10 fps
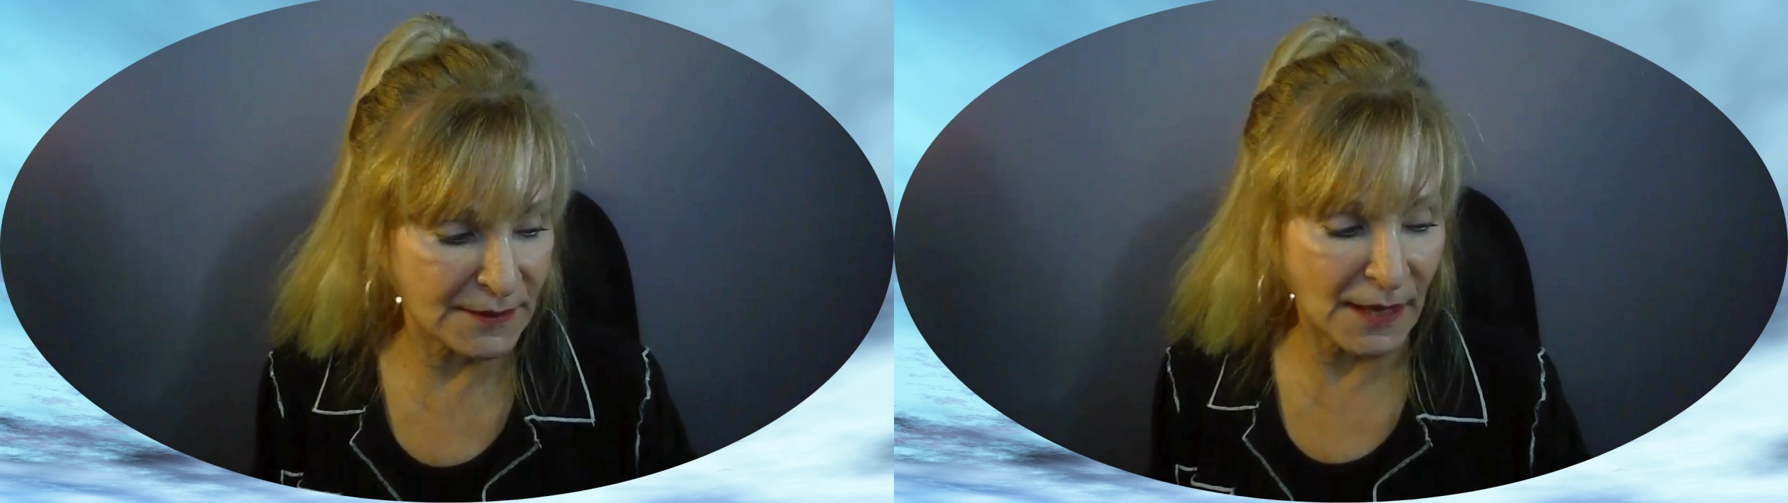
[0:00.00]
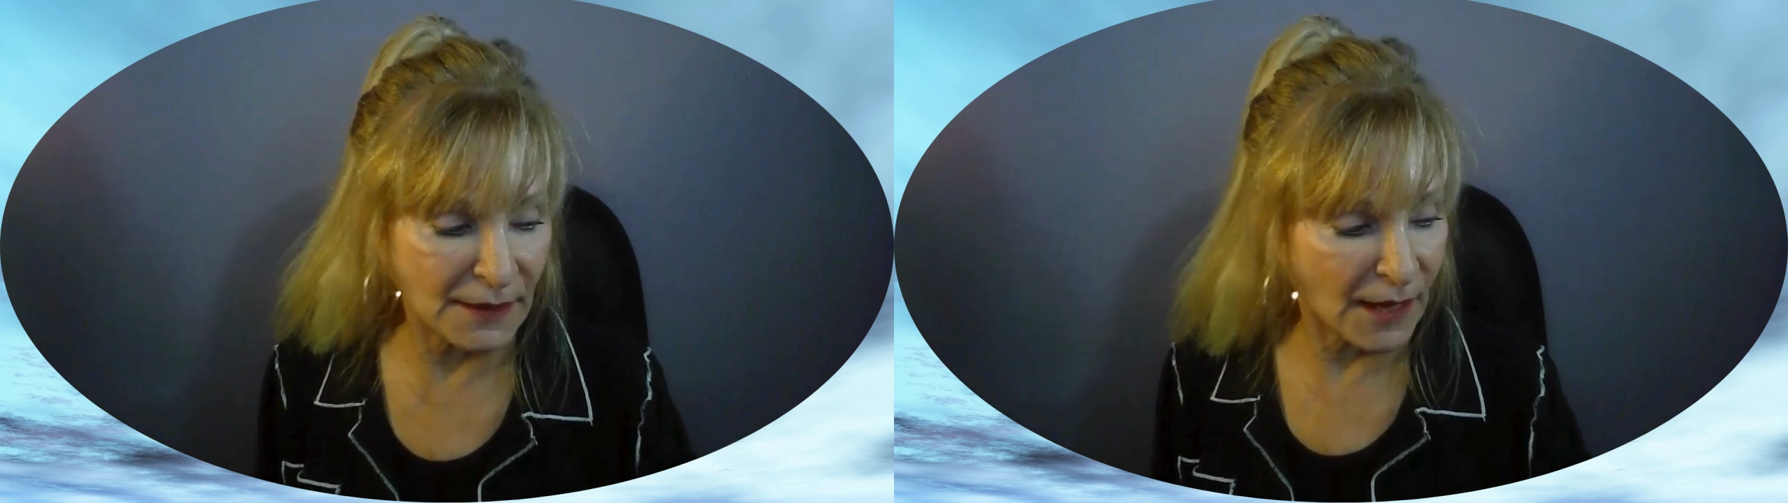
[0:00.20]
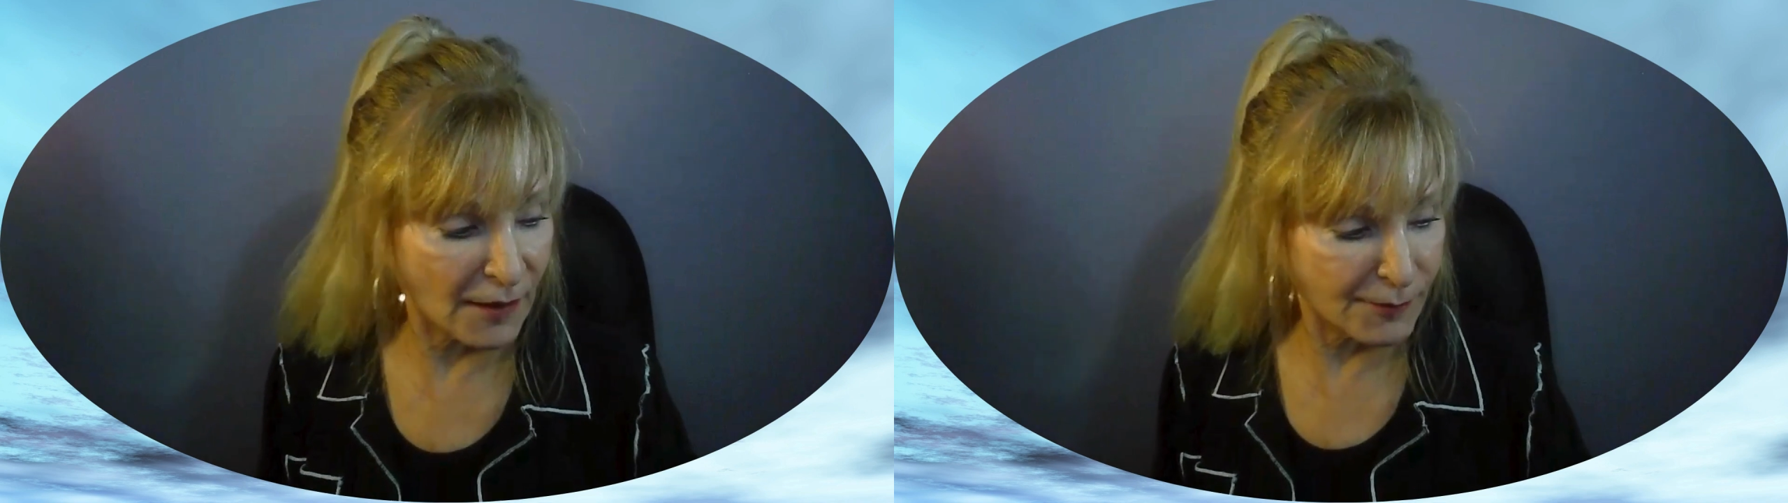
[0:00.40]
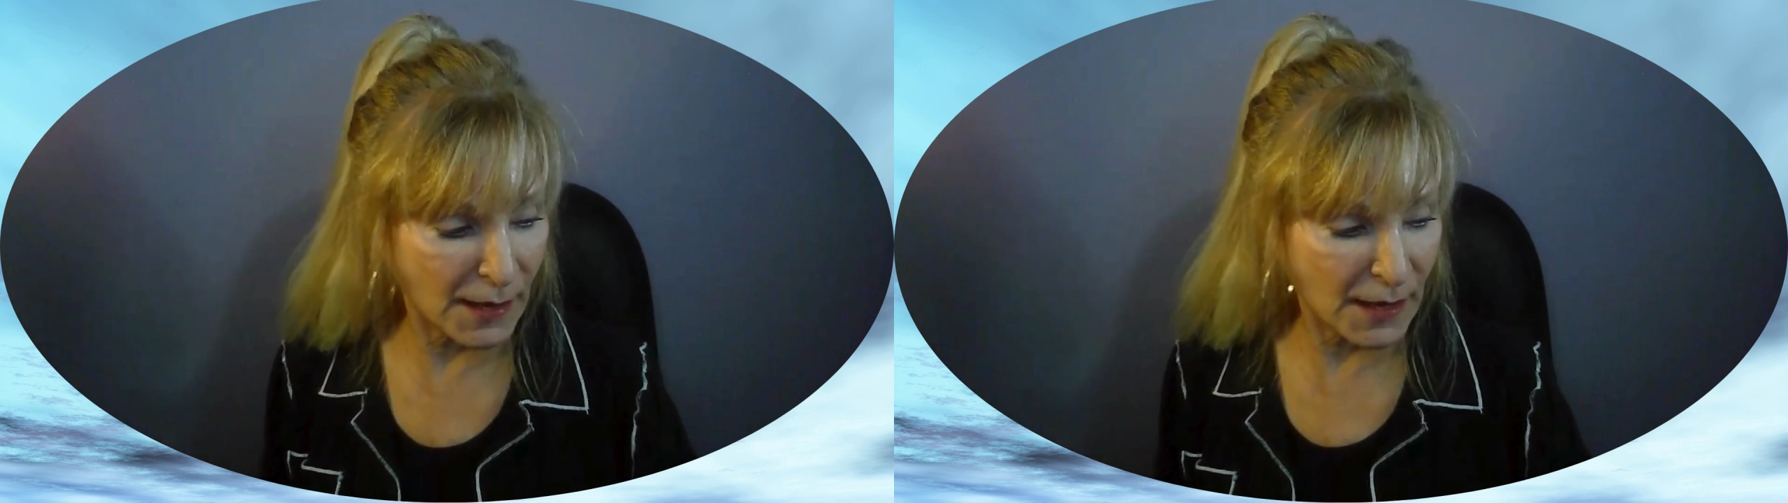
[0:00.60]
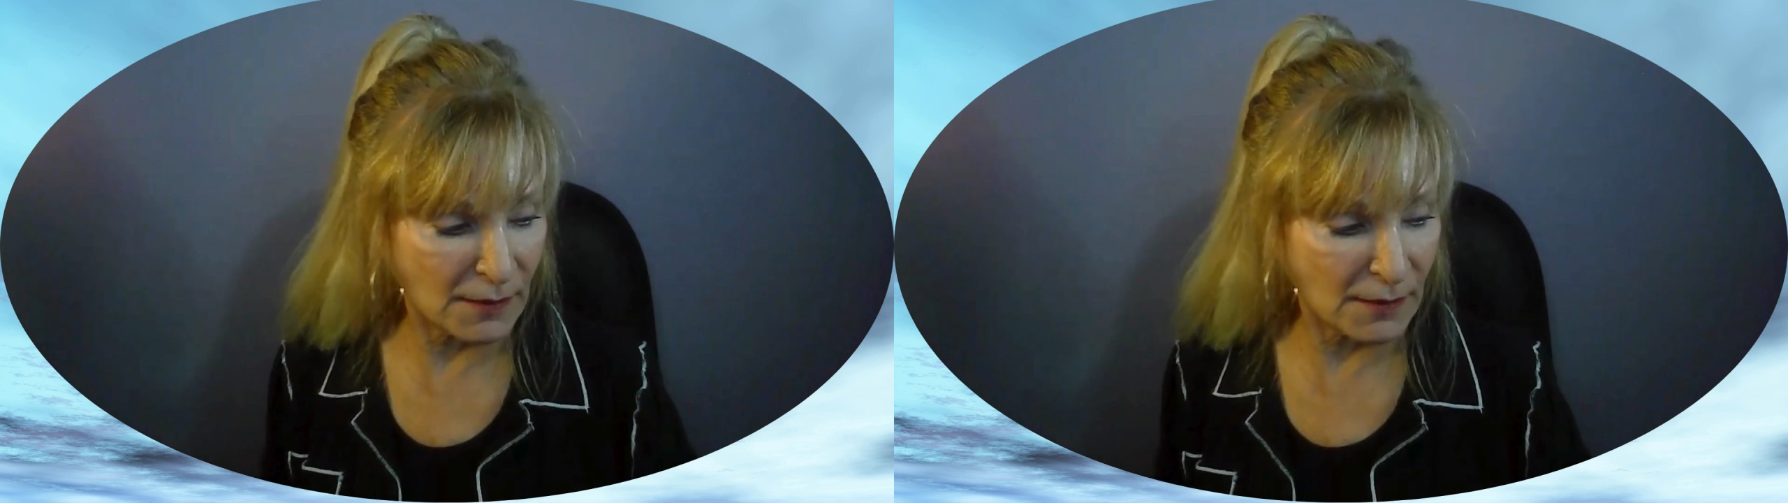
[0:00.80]
they love
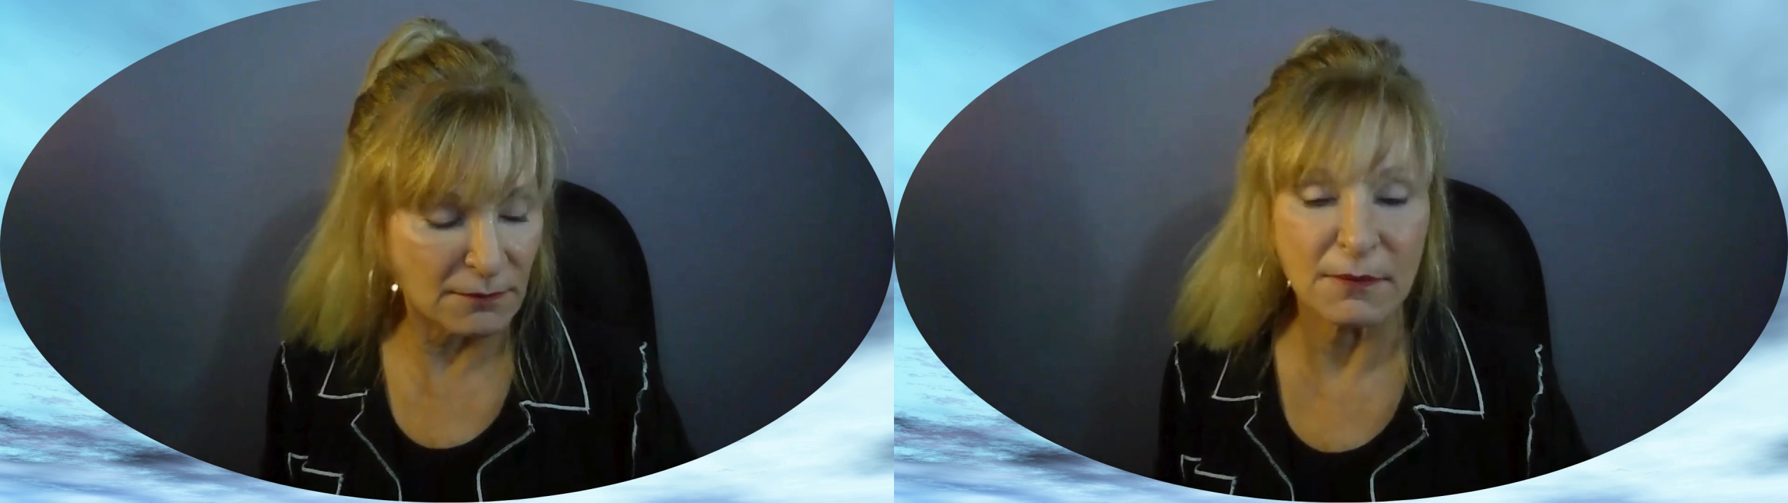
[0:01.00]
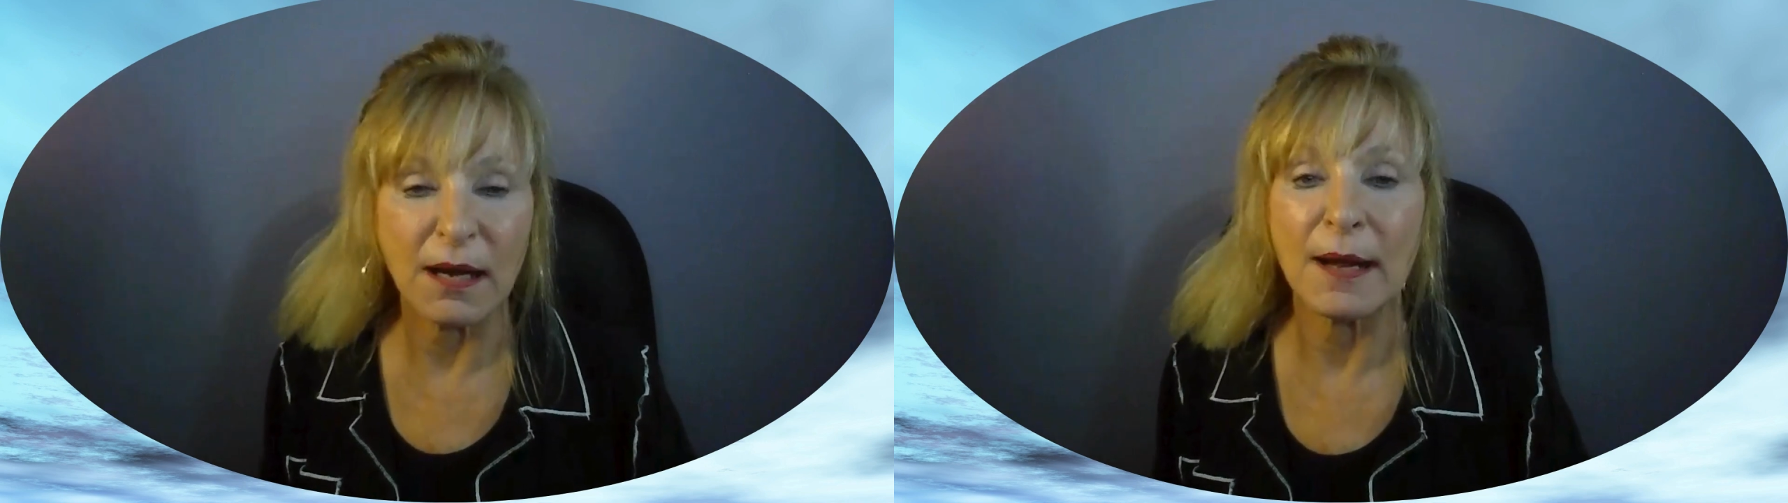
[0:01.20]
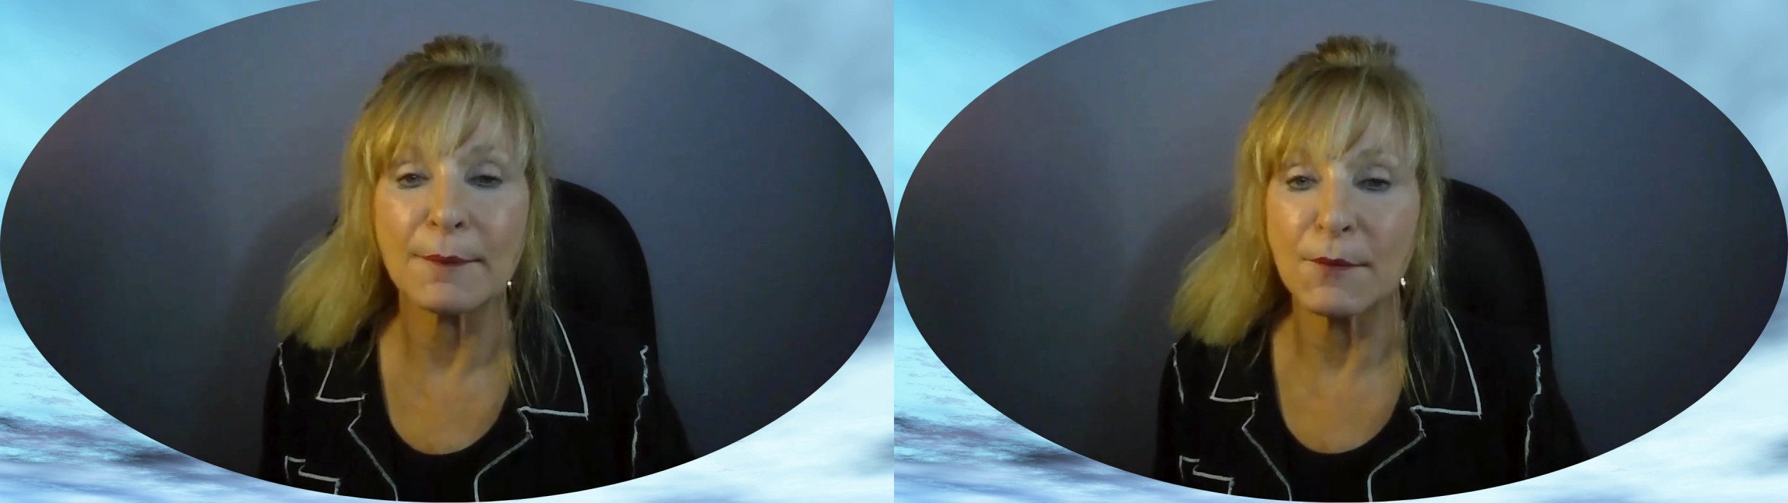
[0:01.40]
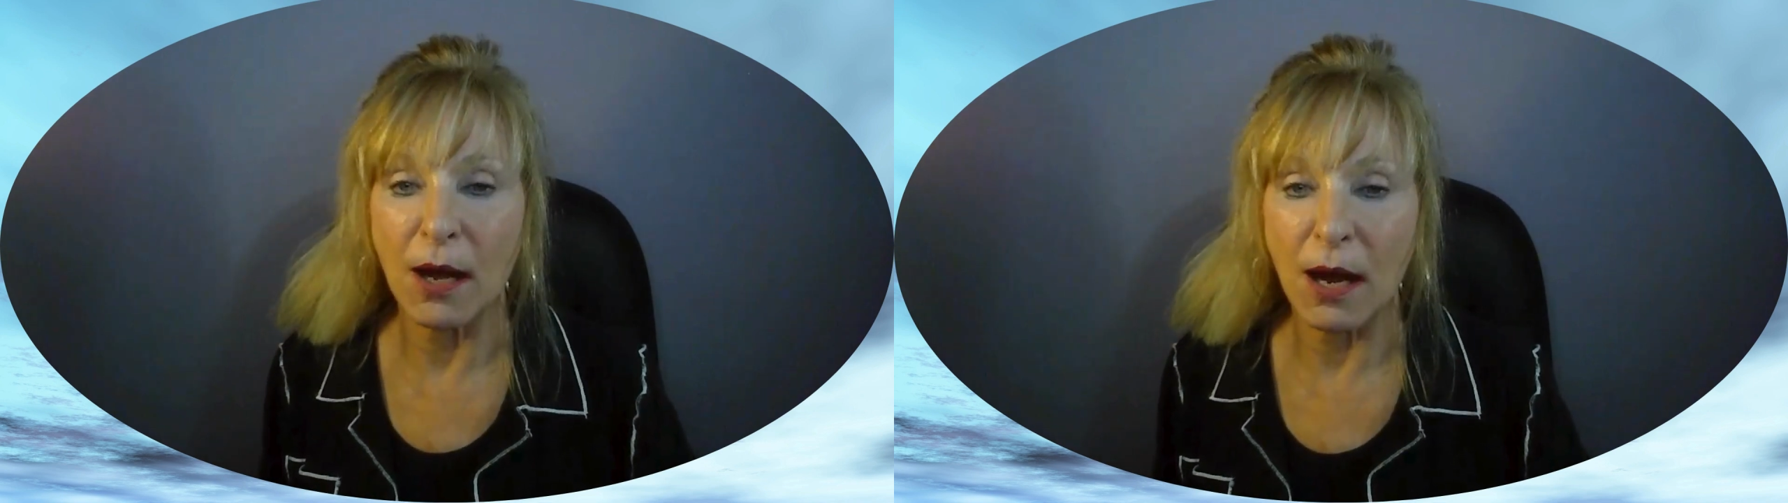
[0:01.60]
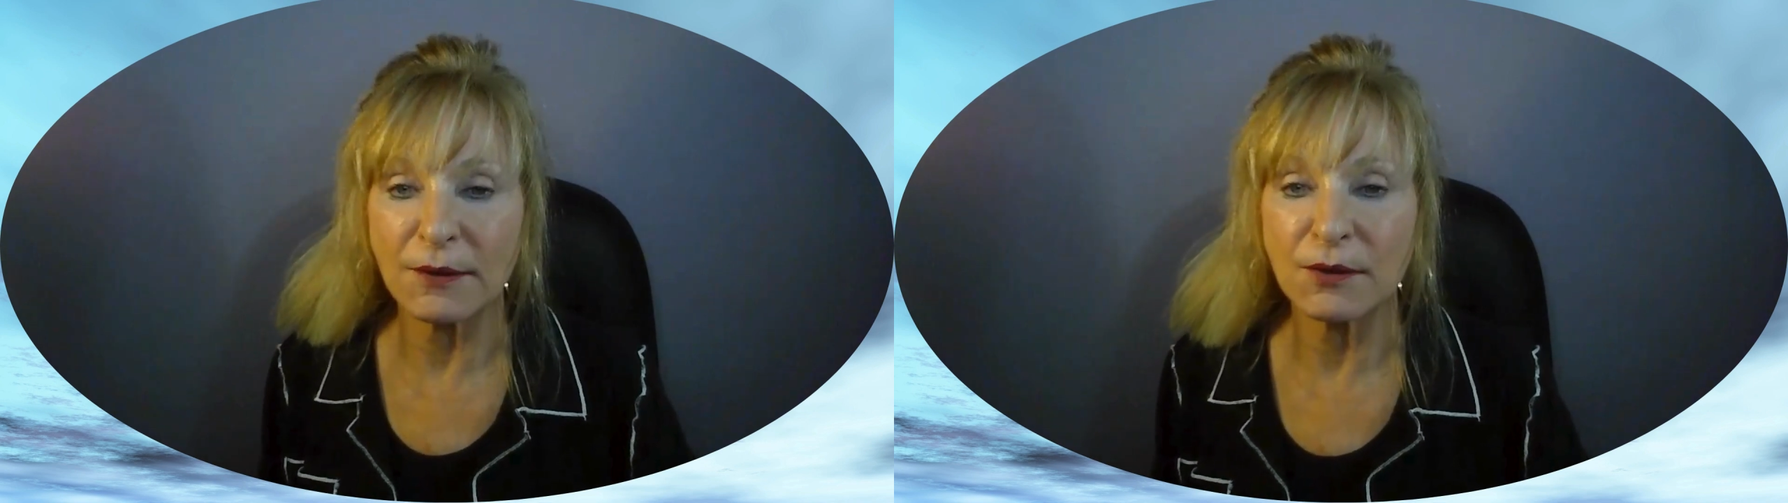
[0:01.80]
me, I'm
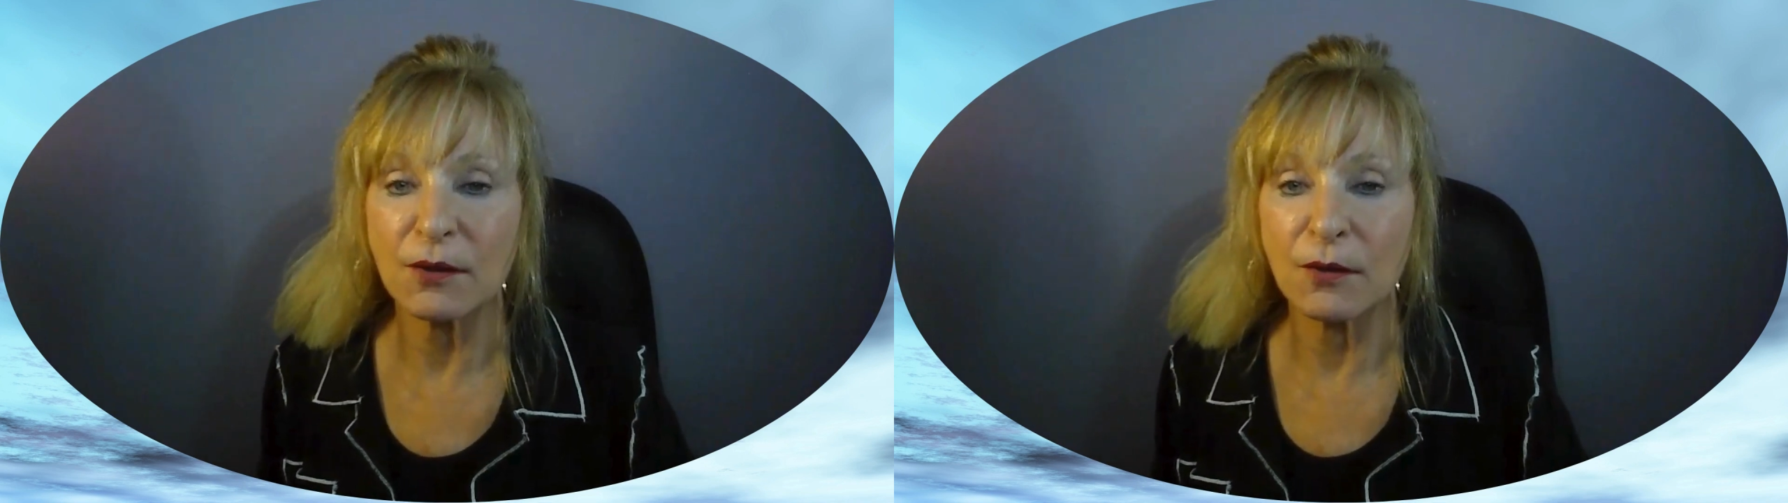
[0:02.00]
not